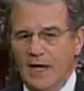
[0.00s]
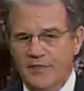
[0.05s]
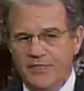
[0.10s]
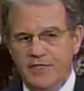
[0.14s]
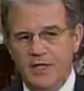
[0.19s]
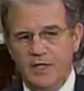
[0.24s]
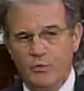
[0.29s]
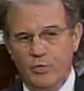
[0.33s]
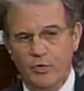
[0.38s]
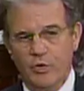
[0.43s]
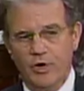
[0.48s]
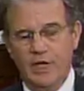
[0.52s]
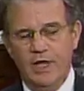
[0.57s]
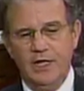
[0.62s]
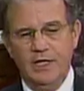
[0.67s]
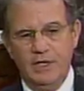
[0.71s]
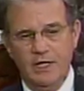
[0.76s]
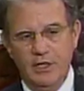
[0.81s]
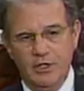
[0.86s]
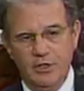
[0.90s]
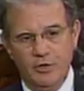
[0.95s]
think we're
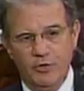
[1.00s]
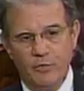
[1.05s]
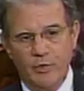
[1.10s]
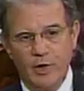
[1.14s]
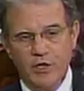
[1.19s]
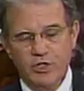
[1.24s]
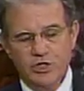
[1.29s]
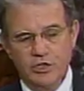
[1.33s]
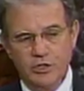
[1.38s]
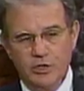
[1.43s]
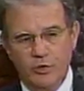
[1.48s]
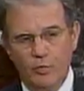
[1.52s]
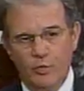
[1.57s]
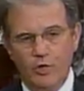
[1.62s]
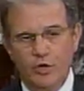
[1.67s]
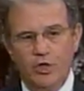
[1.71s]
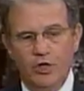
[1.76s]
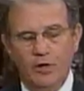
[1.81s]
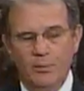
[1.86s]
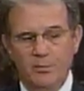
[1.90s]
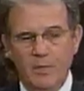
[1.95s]
heading in a direction that we're
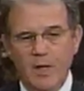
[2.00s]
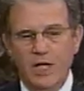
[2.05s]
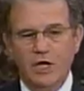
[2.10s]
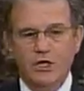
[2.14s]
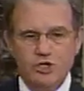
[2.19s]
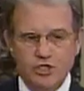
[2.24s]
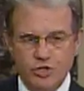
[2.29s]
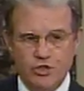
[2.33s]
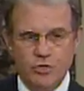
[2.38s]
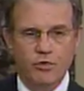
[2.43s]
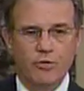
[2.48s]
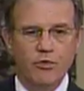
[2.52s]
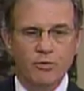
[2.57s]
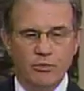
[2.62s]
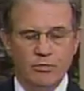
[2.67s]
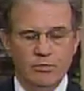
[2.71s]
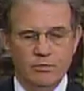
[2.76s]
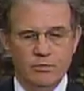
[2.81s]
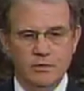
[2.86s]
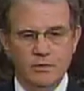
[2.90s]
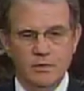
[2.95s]
going to make
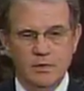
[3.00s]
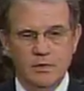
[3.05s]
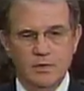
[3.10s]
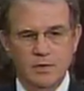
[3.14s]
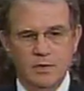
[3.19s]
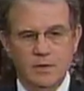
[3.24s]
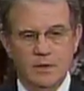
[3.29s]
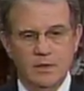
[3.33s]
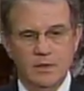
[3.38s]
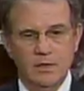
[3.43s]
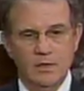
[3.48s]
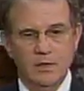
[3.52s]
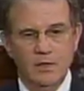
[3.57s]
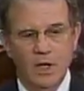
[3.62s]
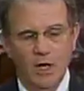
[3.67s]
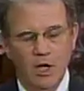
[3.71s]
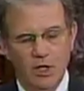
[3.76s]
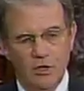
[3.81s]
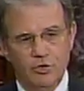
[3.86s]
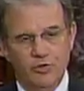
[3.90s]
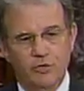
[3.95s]
sure
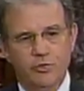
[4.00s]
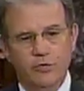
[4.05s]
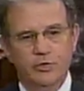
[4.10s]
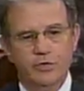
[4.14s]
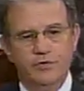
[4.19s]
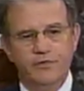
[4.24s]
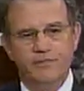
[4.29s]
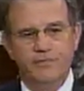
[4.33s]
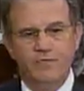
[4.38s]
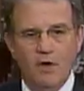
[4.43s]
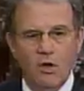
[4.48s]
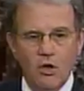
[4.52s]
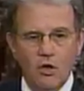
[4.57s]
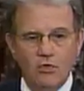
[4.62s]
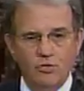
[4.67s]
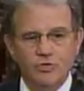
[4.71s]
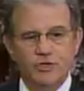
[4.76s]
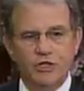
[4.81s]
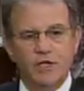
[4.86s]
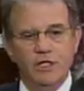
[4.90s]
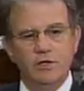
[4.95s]
Honduras
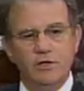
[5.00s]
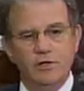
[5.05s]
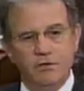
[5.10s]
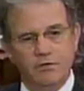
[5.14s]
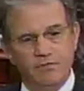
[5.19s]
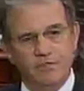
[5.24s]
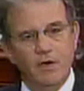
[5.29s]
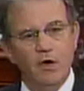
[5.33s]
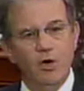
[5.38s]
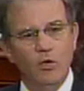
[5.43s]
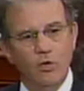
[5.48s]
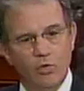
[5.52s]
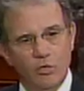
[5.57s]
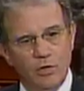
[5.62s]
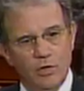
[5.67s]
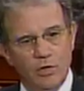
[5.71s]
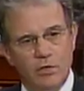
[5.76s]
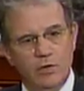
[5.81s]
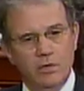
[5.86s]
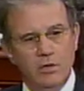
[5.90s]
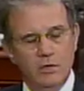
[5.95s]
falls into the
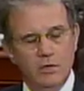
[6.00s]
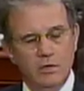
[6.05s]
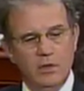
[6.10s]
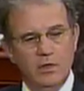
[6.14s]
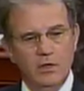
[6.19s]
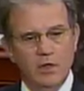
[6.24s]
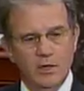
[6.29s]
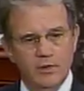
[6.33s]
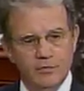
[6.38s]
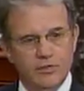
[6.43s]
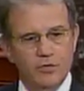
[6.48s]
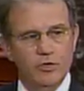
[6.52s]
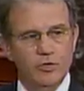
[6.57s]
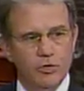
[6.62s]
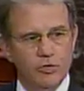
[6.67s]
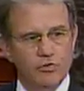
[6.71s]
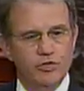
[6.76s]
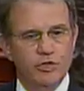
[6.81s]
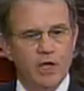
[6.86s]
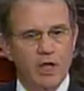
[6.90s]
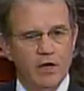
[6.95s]
fold of
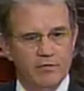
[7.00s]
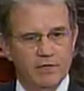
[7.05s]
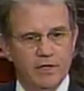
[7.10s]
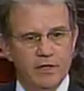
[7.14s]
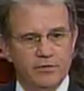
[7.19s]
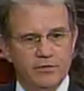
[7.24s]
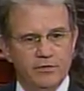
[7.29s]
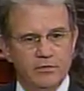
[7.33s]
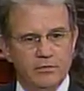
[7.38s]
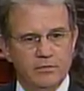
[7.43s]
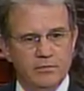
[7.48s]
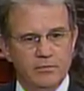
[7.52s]
Hugo Chavez.